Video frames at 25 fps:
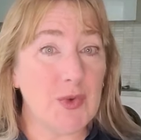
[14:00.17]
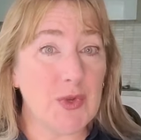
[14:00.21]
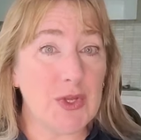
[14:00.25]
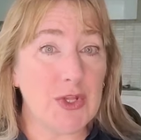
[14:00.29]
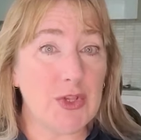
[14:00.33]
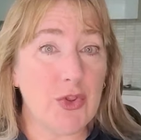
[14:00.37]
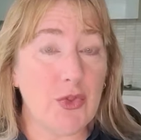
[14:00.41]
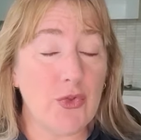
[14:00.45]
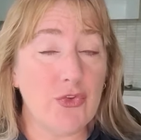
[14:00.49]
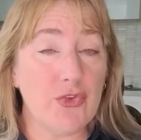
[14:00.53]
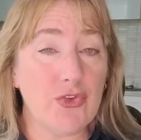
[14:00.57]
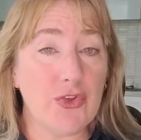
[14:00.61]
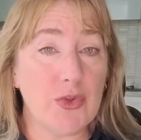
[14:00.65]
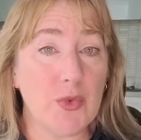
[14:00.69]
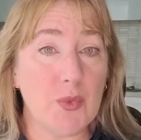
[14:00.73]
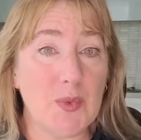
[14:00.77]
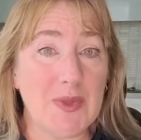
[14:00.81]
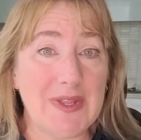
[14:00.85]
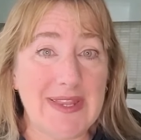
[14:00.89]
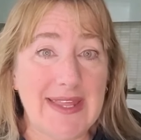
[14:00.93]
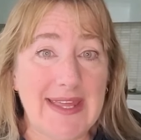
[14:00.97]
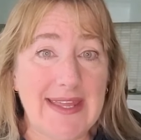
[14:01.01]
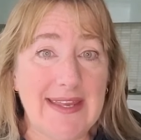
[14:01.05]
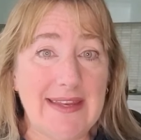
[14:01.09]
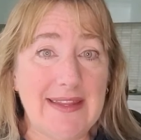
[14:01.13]
closely
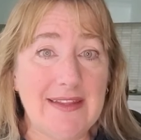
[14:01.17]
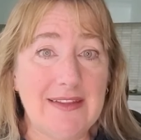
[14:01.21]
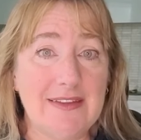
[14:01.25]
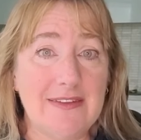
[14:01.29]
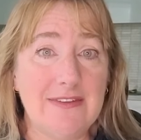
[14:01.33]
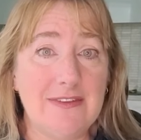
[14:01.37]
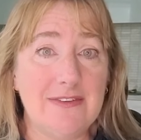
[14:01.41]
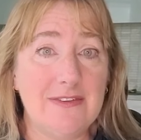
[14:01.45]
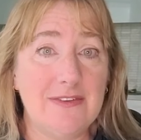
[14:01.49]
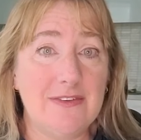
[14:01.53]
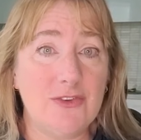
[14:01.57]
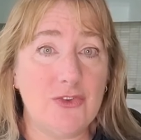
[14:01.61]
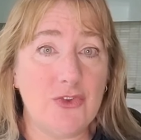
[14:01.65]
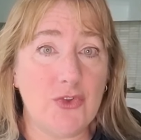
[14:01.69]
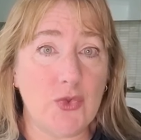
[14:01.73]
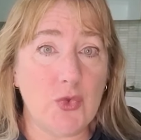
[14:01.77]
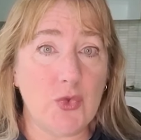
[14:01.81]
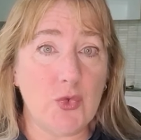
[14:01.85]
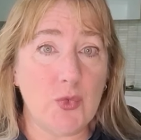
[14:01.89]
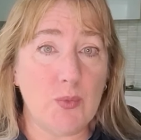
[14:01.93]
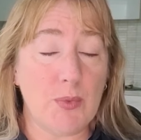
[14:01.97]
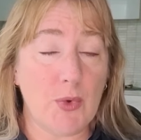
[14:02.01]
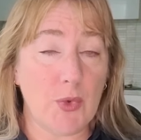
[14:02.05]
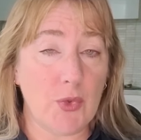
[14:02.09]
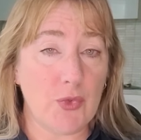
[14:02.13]
related
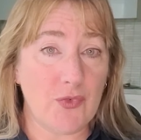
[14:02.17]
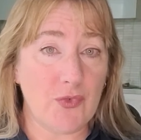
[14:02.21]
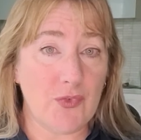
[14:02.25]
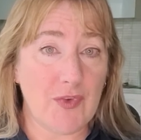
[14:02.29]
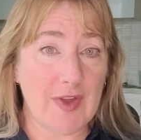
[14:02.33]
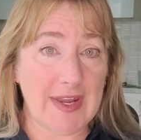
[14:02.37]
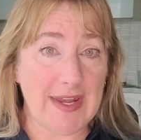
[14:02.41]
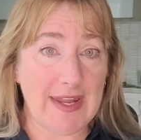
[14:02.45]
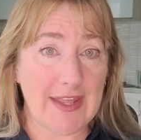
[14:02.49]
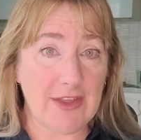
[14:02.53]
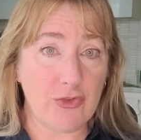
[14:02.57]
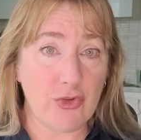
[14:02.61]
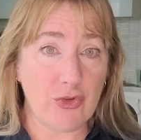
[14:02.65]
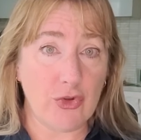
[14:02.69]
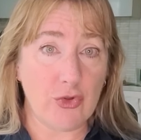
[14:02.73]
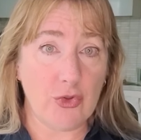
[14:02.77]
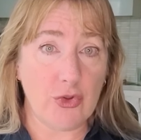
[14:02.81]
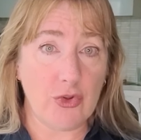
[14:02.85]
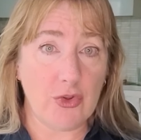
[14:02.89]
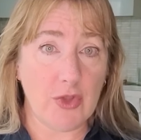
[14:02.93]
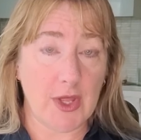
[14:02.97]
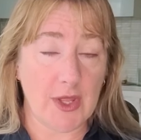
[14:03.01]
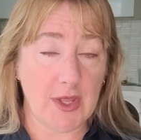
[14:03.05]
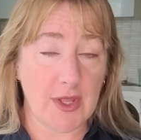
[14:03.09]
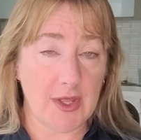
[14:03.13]
to both
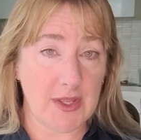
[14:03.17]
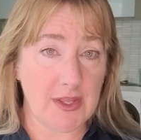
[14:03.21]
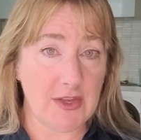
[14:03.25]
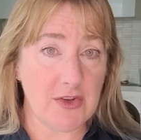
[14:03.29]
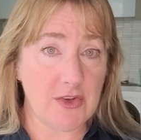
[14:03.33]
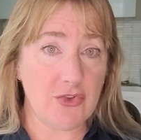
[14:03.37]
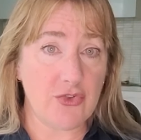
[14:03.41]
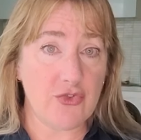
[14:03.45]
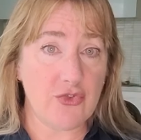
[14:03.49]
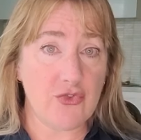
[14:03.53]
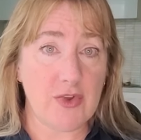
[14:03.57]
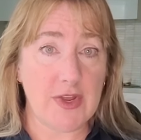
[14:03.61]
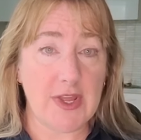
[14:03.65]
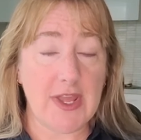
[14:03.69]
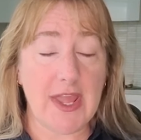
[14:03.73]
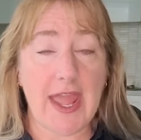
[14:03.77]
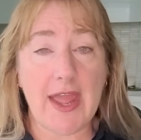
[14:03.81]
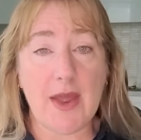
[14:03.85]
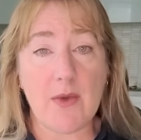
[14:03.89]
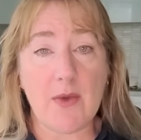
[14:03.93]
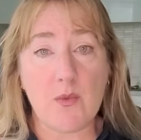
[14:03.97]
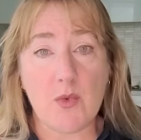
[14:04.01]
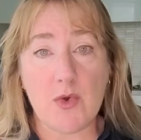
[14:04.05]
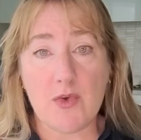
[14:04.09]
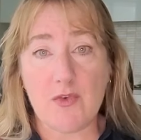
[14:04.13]
financial uh, industry
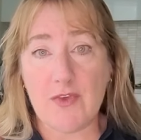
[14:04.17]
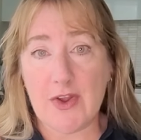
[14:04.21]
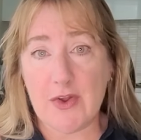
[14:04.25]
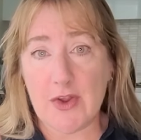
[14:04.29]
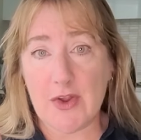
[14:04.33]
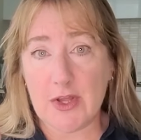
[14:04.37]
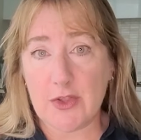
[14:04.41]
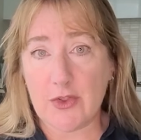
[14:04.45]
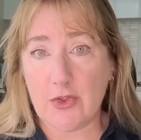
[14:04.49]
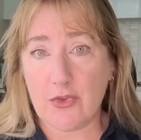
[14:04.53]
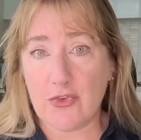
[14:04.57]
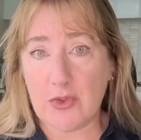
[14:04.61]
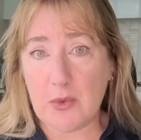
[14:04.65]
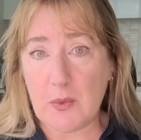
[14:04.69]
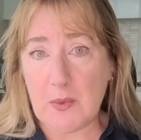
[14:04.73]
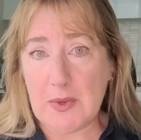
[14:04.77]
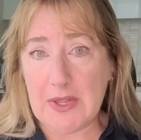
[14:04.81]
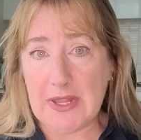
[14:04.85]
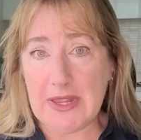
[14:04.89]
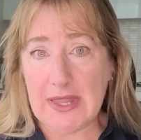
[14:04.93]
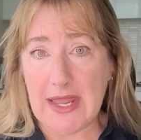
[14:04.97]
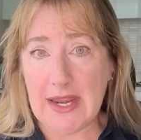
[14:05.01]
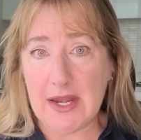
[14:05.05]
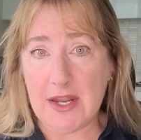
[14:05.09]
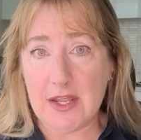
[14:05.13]
and we're very closely
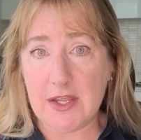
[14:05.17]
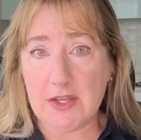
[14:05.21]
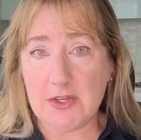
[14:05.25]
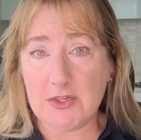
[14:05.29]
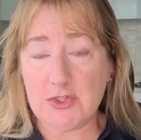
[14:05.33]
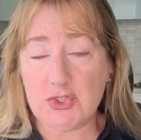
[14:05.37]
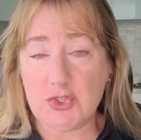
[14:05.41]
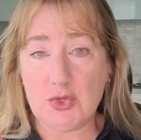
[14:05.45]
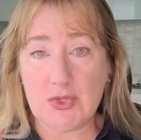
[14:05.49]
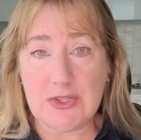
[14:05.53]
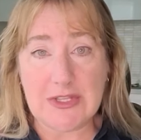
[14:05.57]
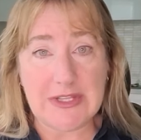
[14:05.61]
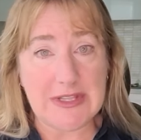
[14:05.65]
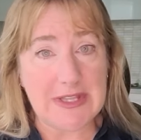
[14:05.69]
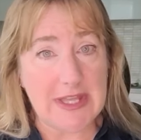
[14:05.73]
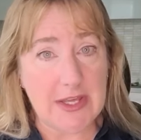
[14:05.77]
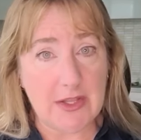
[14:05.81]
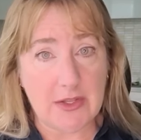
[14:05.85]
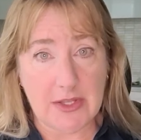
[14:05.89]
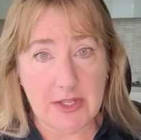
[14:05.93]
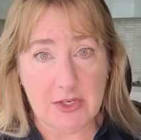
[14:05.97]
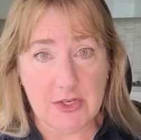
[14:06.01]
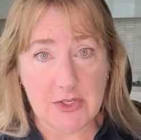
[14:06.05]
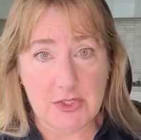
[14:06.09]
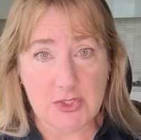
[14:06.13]
related to the
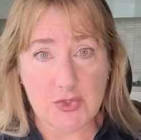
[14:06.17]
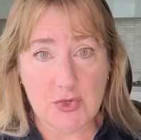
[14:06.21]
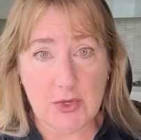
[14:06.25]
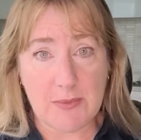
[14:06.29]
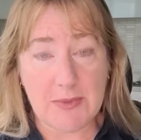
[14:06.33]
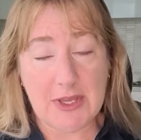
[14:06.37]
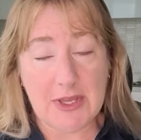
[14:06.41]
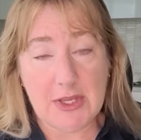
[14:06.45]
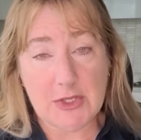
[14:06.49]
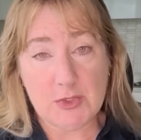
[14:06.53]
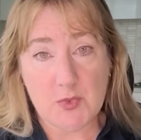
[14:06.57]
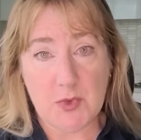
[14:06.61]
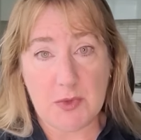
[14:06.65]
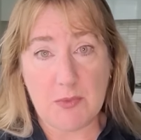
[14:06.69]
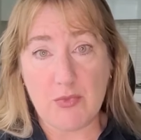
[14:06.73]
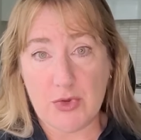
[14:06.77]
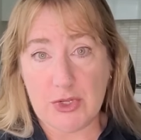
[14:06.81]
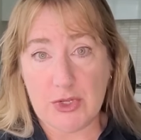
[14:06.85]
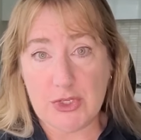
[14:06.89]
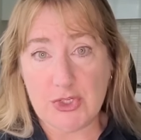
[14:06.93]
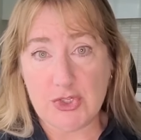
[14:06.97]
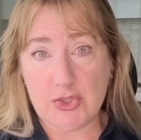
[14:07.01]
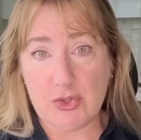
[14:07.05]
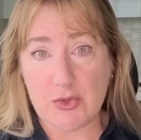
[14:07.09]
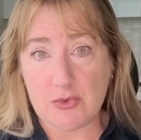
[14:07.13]
legal industry because we
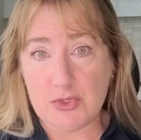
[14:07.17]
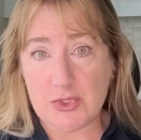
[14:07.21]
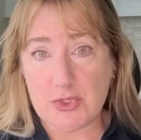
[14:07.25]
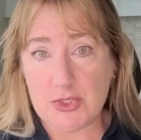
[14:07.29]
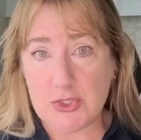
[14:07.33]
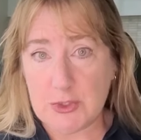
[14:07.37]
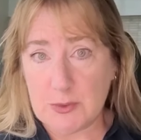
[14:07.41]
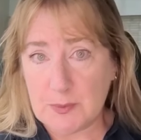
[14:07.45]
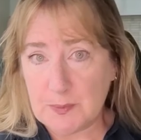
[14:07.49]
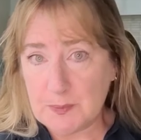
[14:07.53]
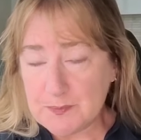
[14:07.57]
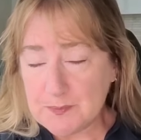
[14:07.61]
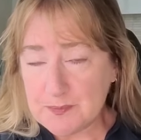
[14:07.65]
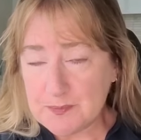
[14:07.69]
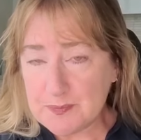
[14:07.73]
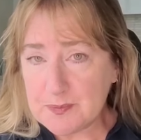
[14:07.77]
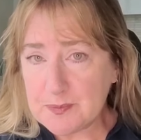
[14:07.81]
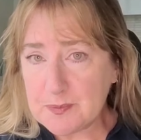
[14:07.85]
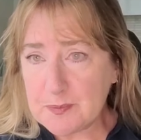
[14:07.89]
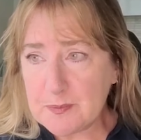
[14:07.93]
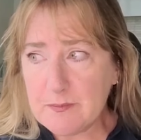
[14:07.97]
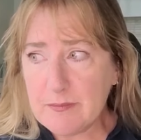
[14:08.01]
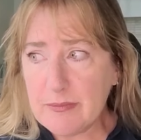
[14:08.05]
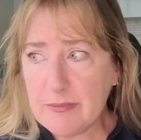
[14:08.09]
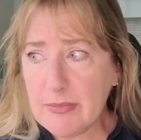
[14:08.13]
bridge those two.
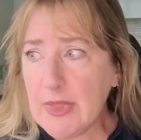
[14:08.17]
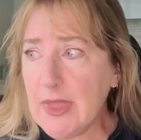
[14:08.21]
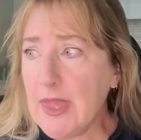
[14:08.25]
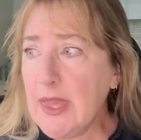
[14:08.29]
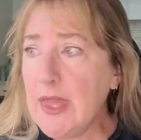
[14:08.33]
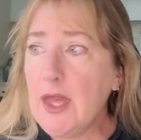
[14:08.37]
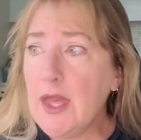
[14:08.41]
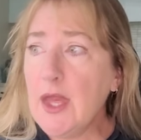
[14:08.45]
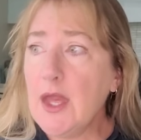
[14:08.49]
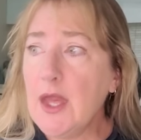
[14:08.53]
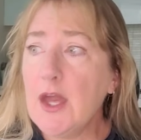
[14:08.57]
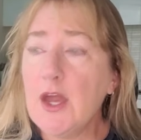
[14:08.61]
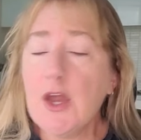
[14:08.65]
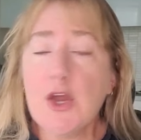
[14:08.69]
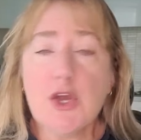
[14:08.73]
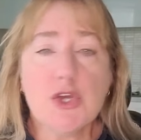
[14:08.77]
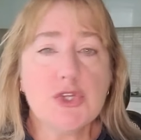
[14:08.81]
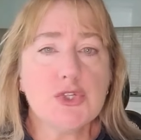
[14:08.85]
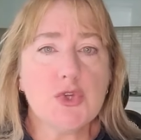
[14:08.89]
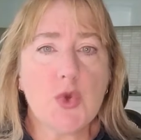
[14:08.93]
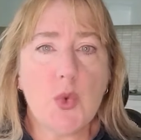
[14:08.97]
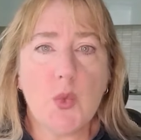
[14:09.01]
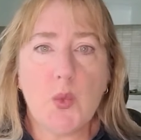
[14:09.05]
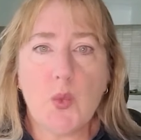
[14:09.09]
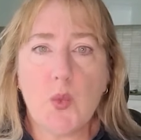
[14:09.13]

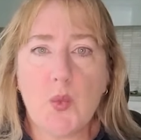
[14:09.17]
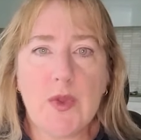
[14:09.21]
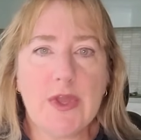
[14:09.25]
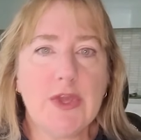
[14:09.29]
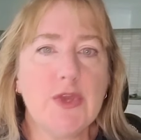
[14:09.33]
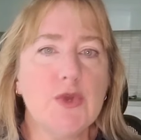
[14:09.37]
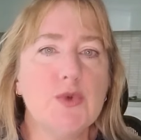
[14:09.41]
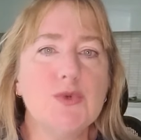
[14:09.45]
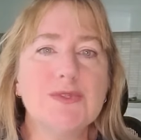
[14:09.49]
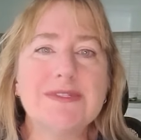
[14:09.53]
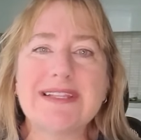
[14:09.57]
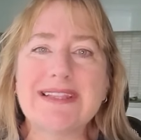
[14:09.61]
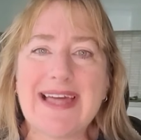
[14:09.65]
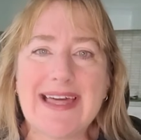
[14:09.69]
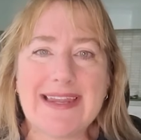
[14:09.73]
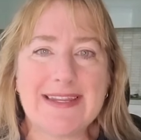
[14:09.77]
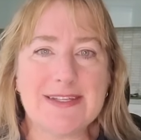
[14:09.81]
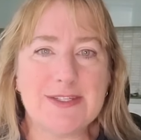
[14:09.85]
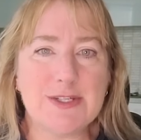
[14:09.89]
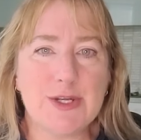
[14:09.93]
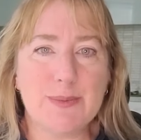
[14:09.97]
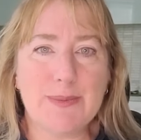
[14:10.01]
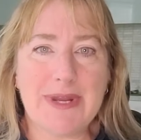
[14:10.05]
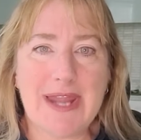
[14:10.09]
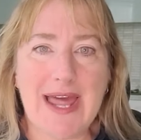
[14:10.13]
So we use a lot of
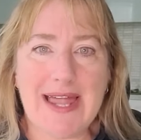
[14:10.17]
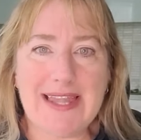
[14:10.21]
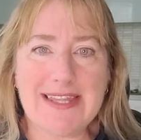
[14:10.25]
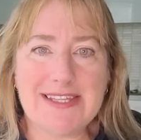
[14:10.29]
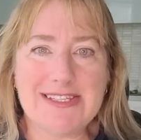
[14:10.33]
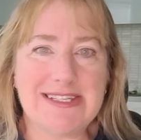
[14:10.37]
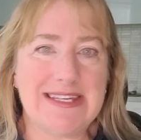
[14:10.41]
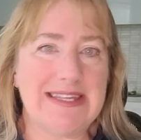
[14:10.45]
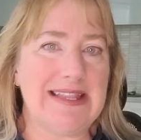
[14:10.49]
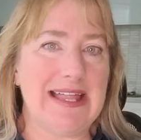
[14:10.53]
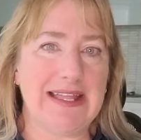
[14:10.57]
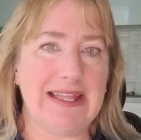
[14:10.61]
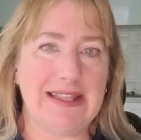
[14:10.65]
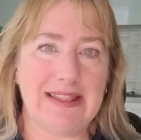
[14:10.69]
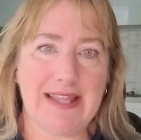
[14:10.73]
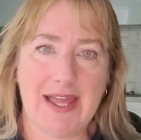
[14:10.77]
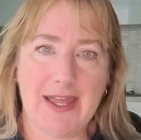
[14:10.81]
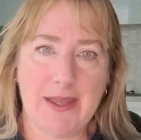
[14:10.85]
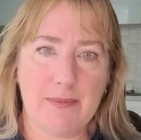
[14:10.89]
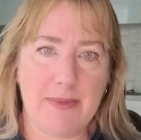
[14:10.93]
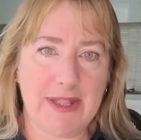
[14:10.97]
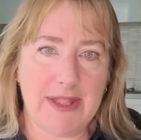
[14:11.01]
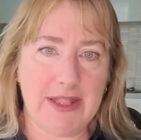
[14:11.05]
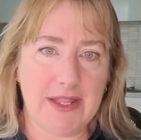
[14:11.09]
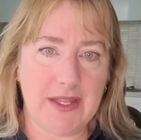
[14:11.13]
terminology like
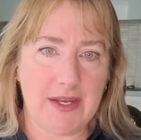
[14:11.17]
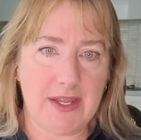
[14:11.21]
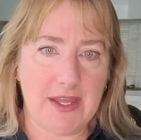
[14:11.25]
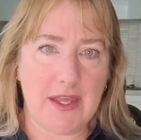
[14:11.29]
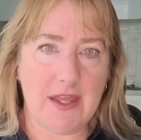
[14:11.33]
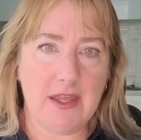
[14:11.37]
liability,